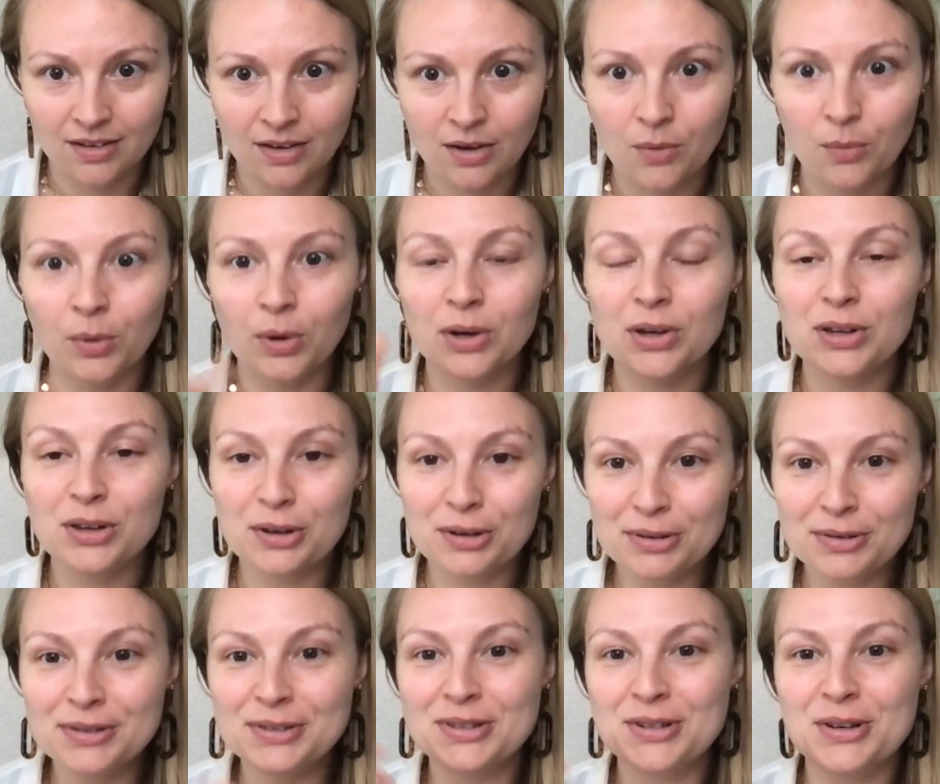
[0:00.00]
We're
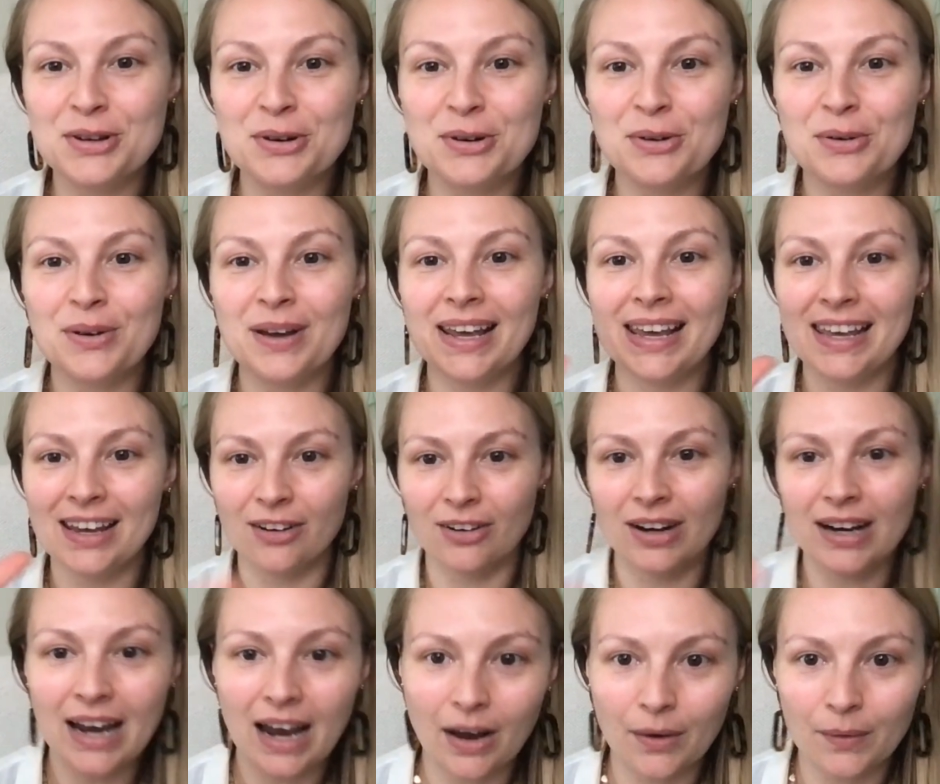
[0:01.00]
used to
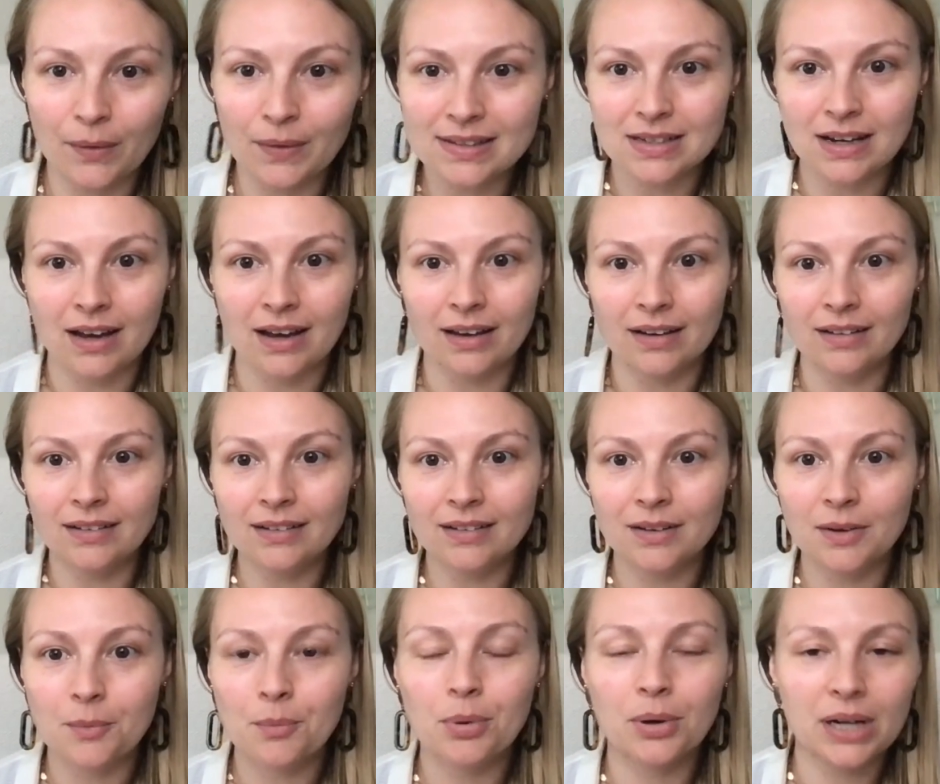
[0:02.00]
hearing how it's done,
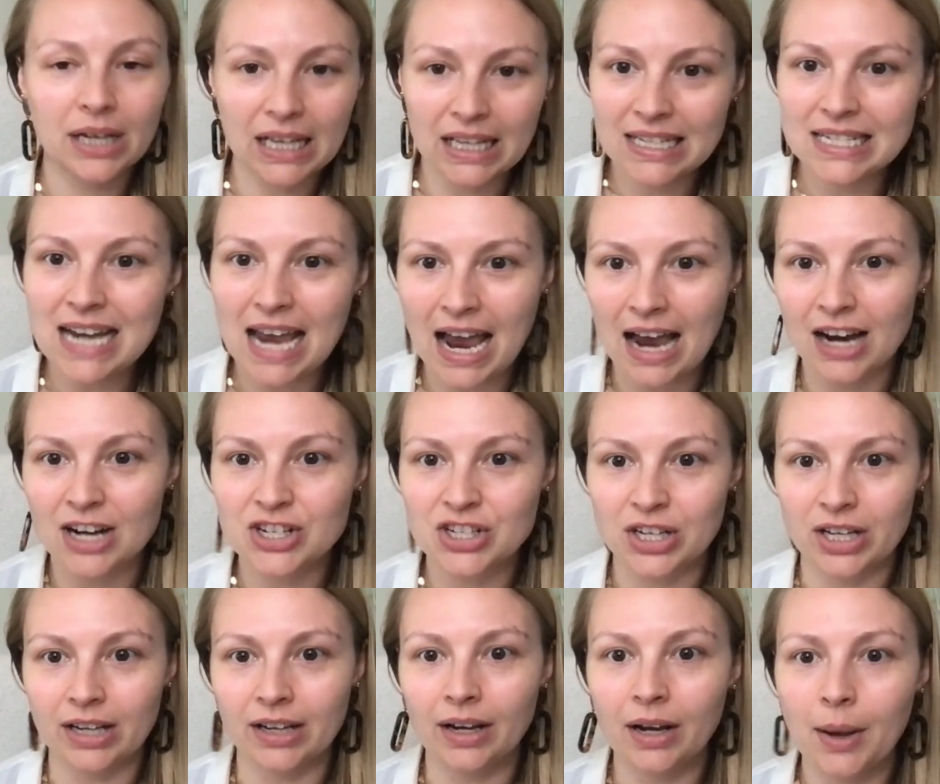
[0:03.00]
putting into
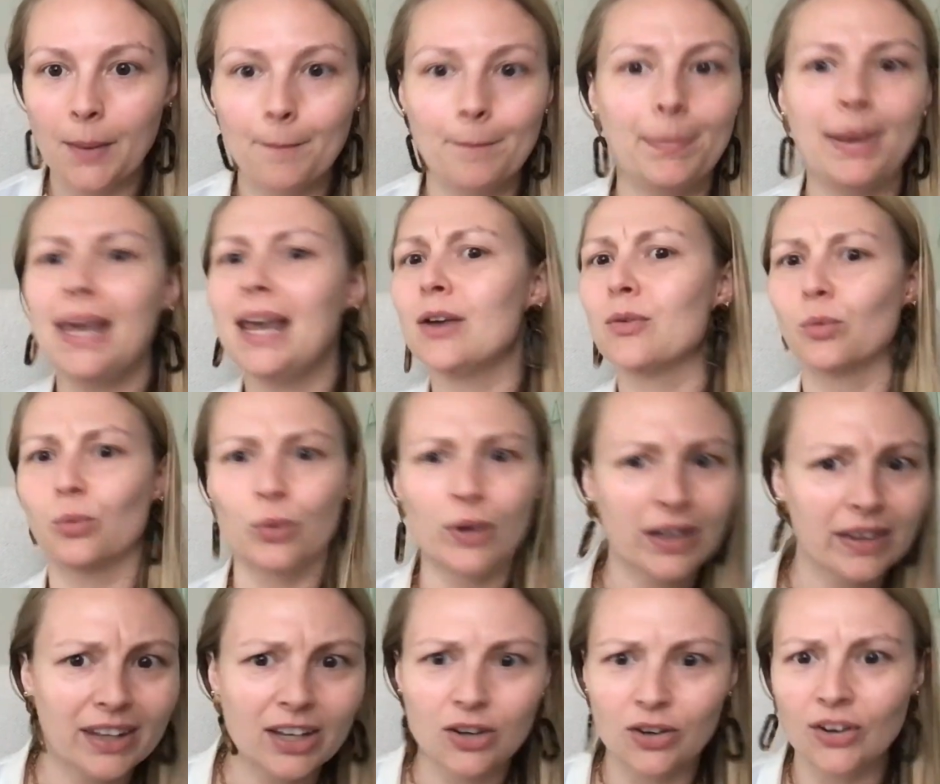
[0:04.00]
action, being
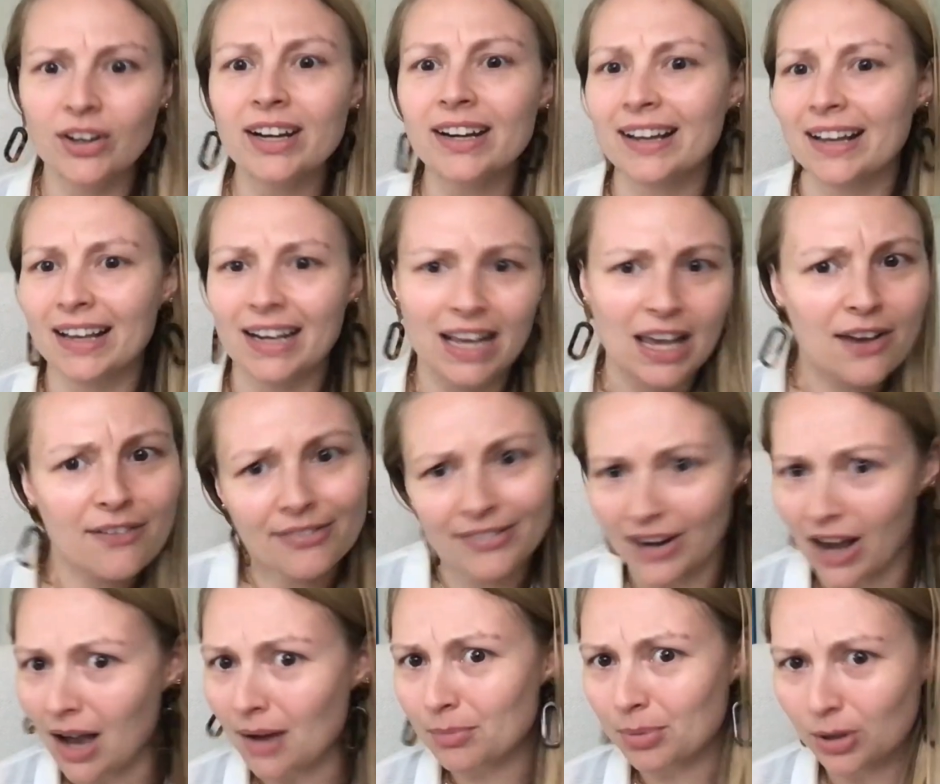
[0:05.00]
really good at it, if
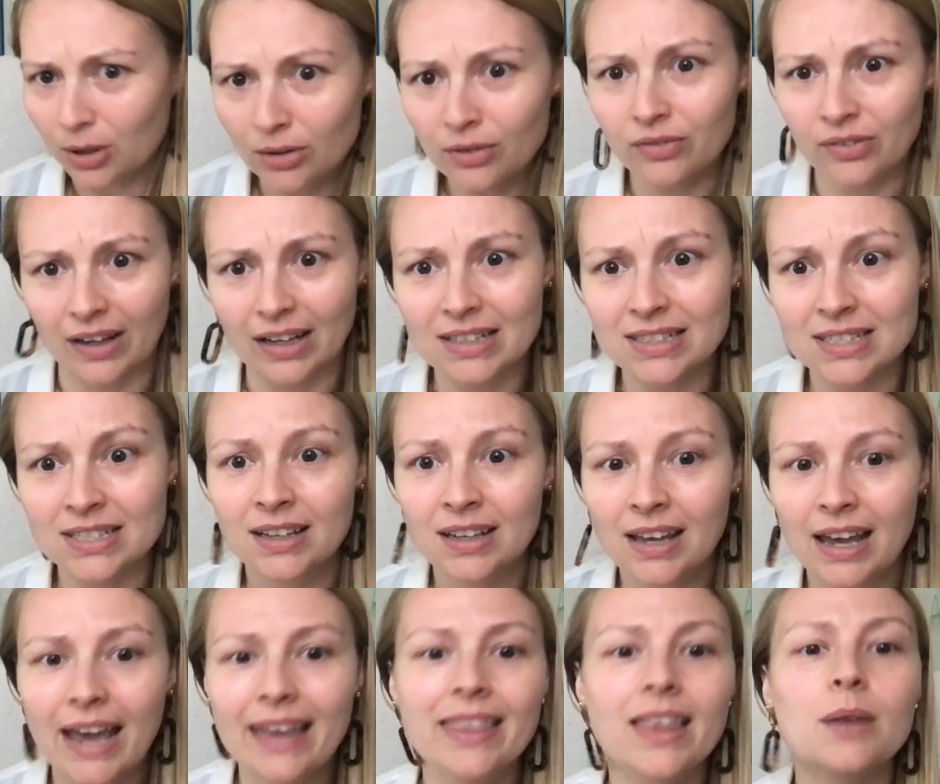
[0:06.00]
not perfect,
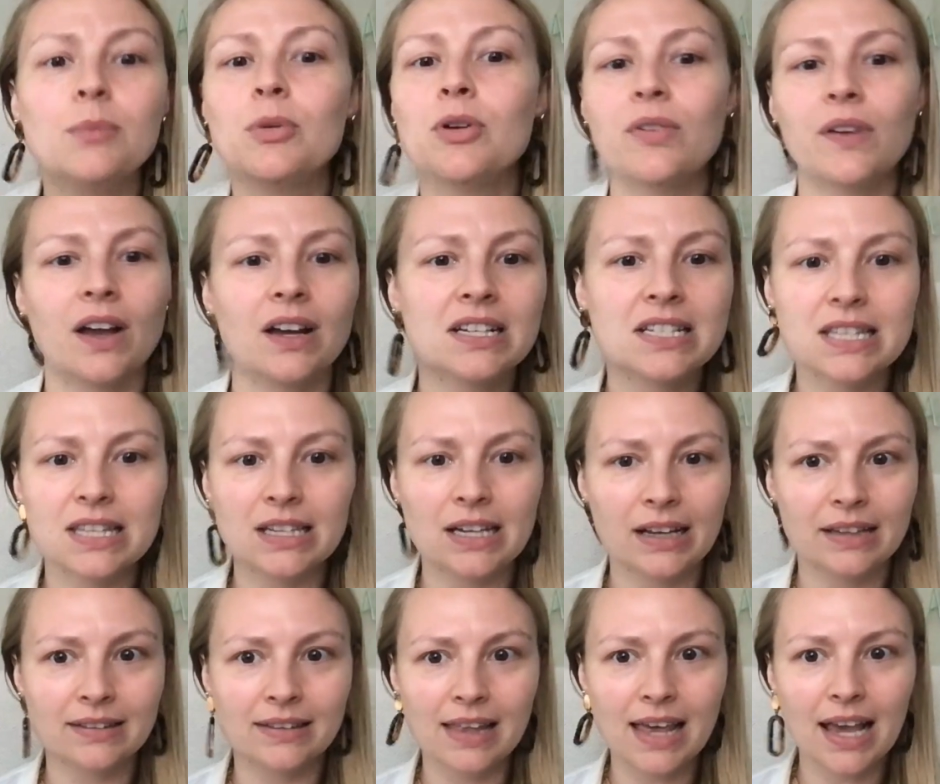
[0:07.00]
and then moving on to the
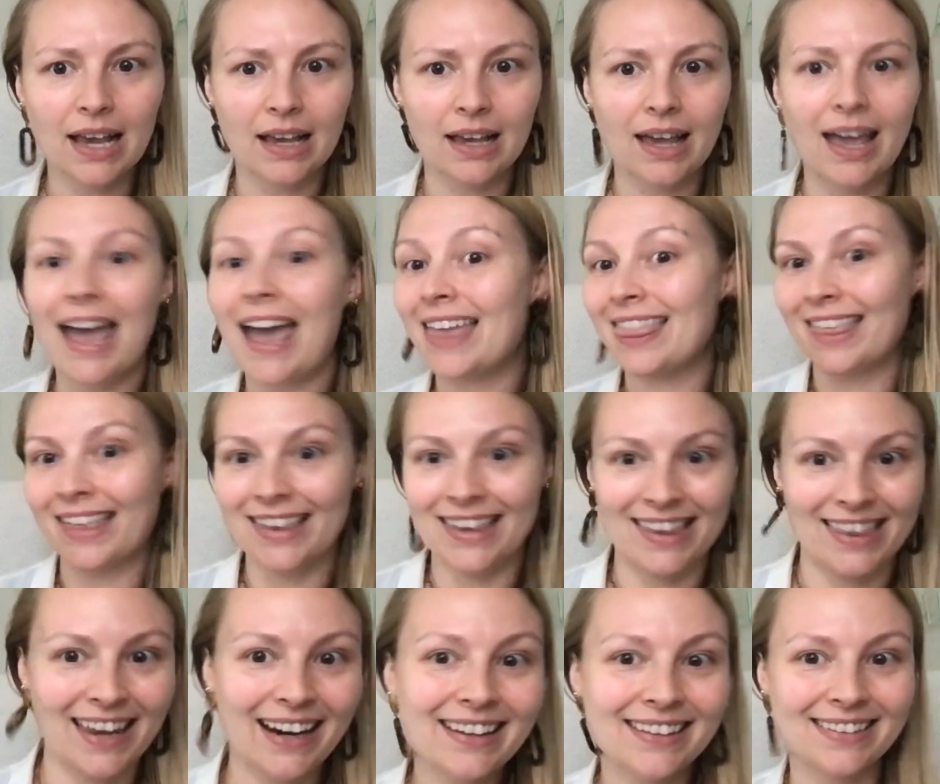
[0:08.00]
next thing, and then the
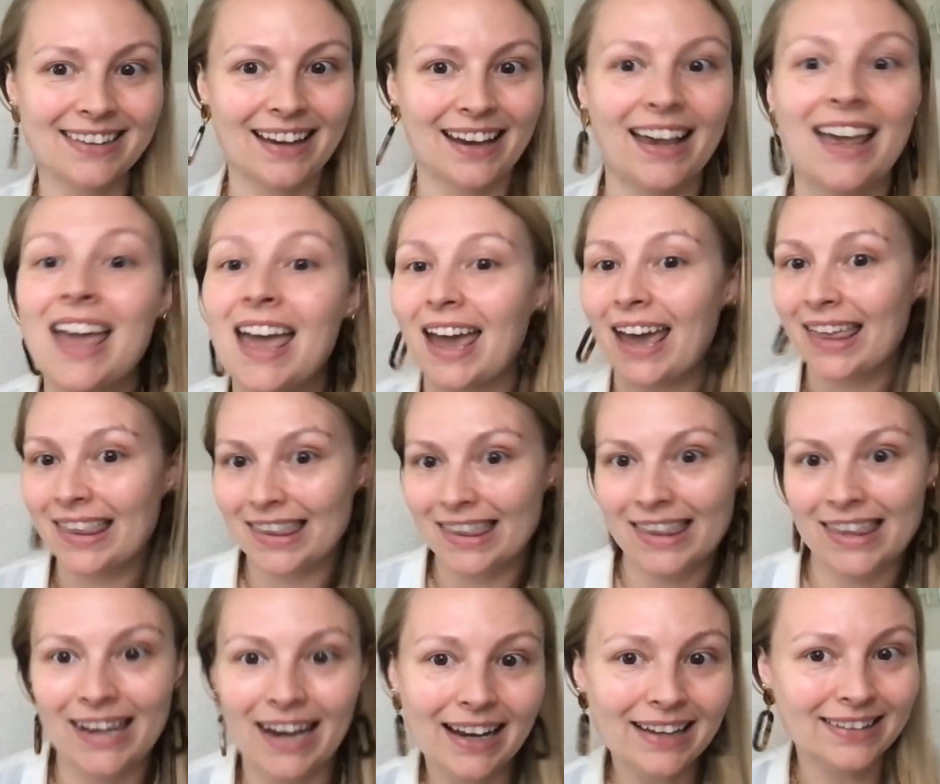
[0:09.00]
next thing, and then
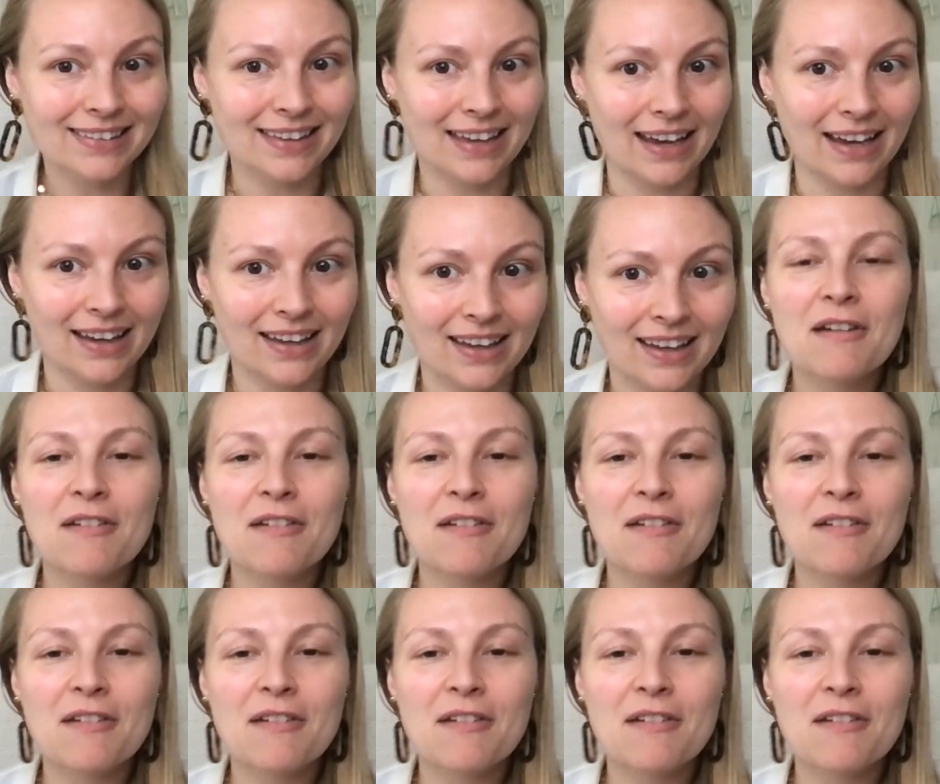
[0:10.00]
the next thing.